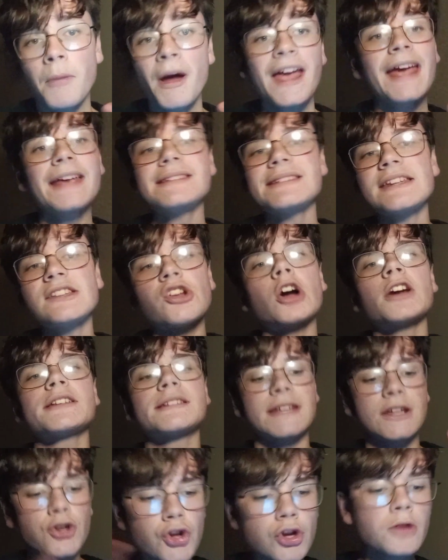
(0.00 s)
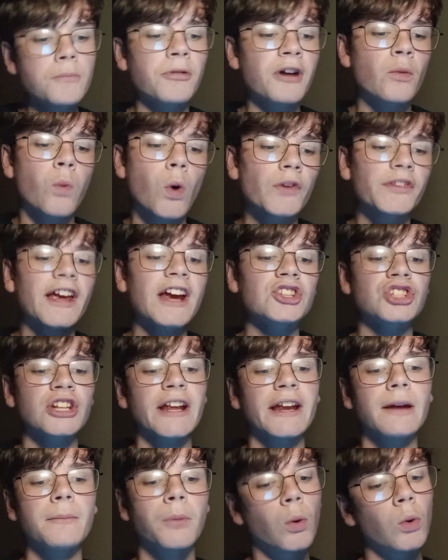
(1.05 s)
By 1890, Newbury was
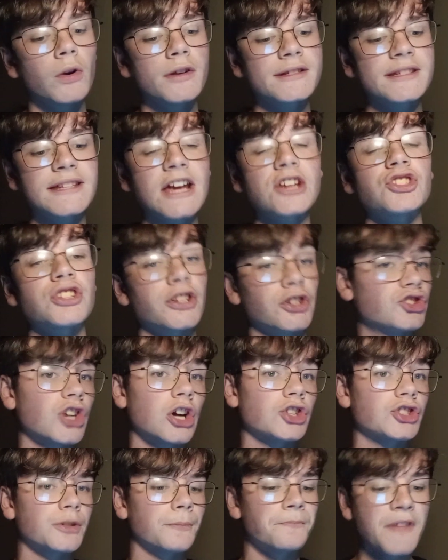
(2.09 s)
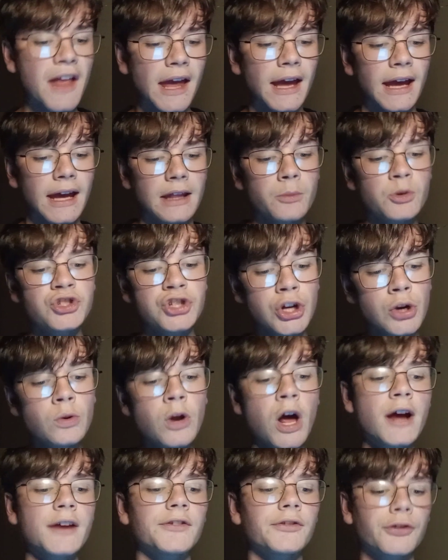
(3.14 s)
actually an important station and junction. There were
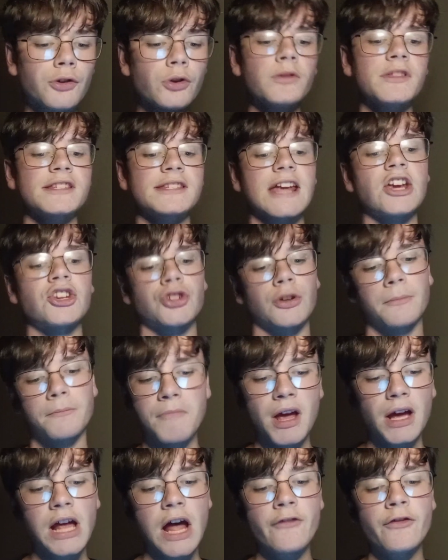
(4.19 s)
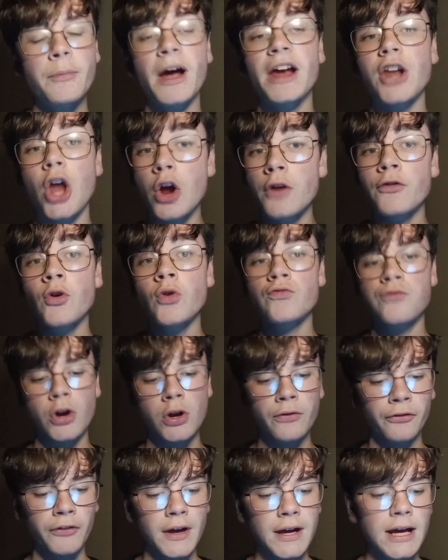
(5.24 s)
2 lines through the station, covered by an overall
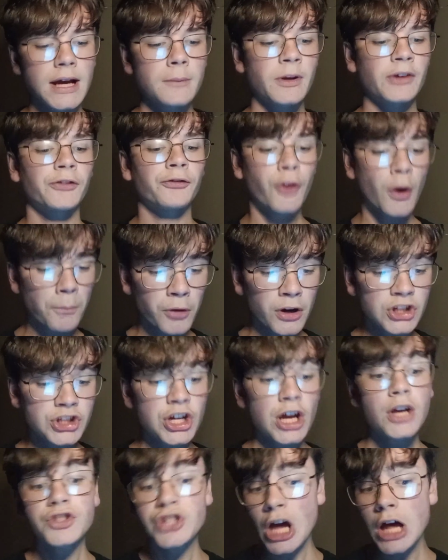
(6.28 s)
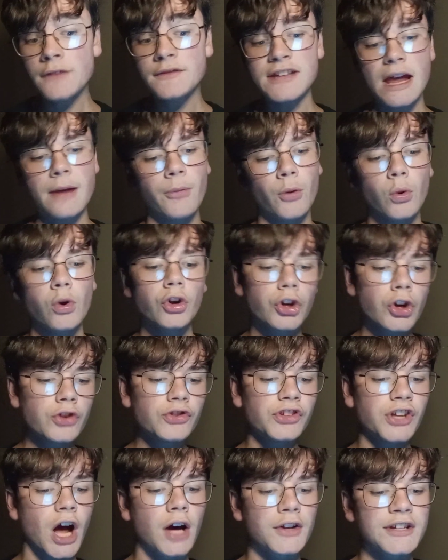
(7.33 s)
roof, plus footbridge, turntable,
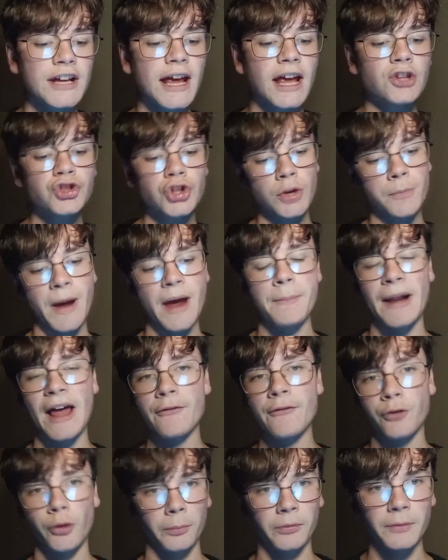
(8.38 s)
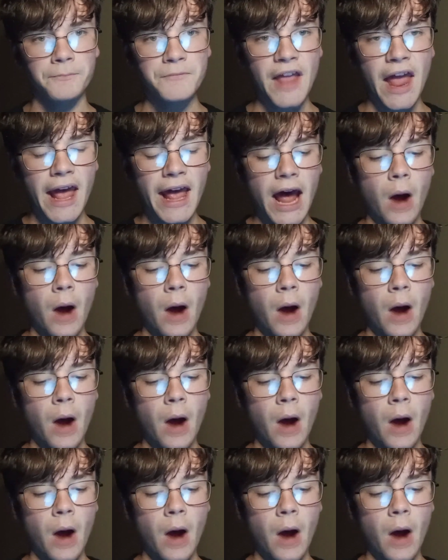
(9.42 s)
goods yard, and 2 bay platforms.